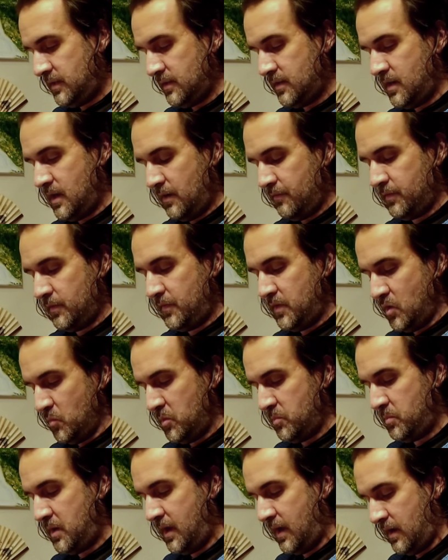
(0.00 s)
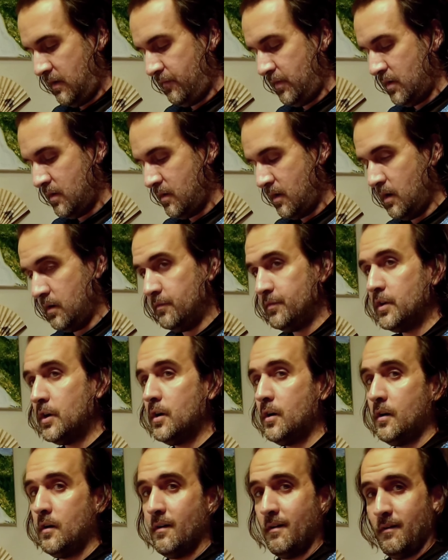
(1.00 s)
seen enough of human behavior, of
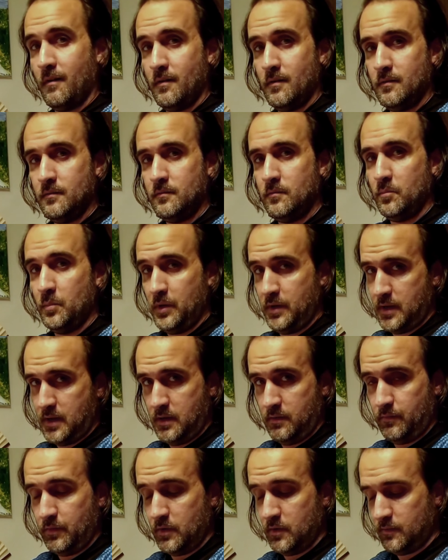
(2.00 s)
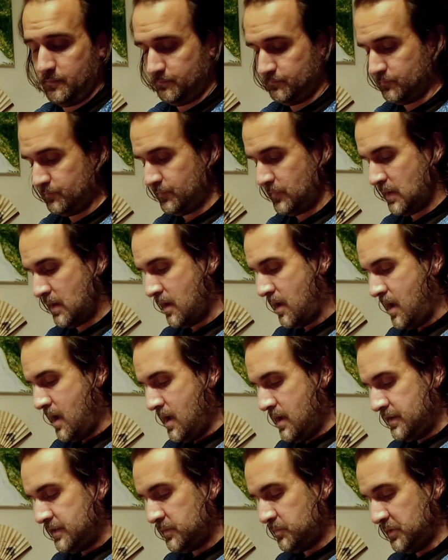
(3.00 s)
her behavior,
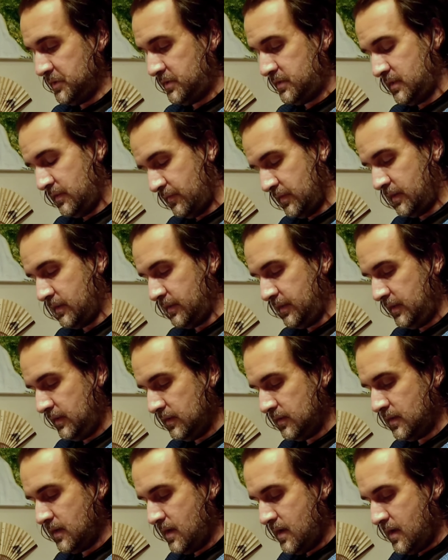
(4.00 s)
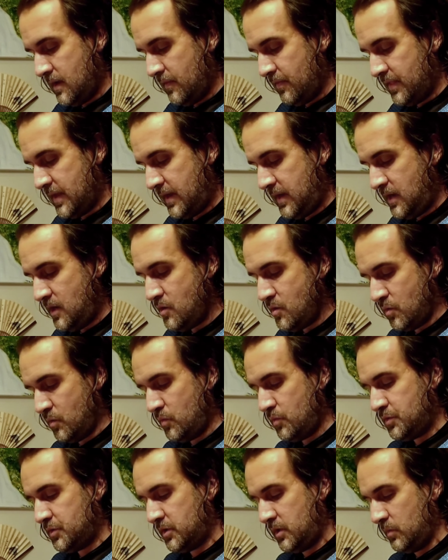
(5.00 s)
specifically, that he
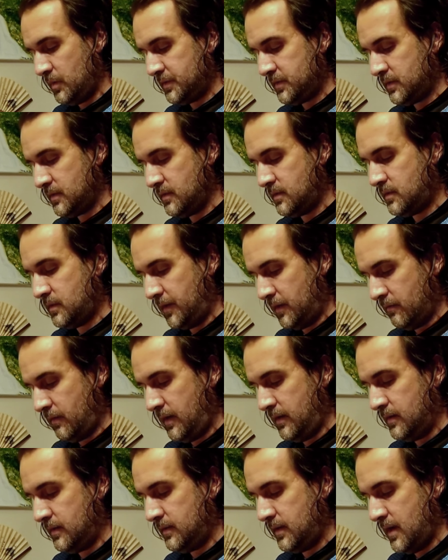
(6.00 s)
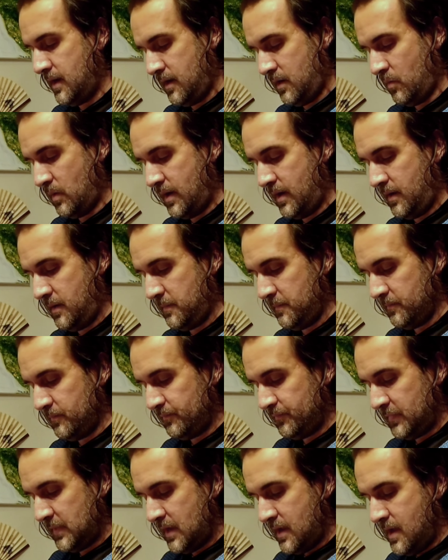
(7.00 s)
knew she was considering it anyway.
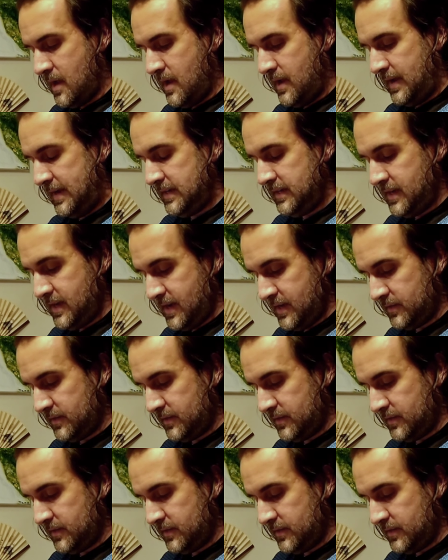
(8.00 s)
And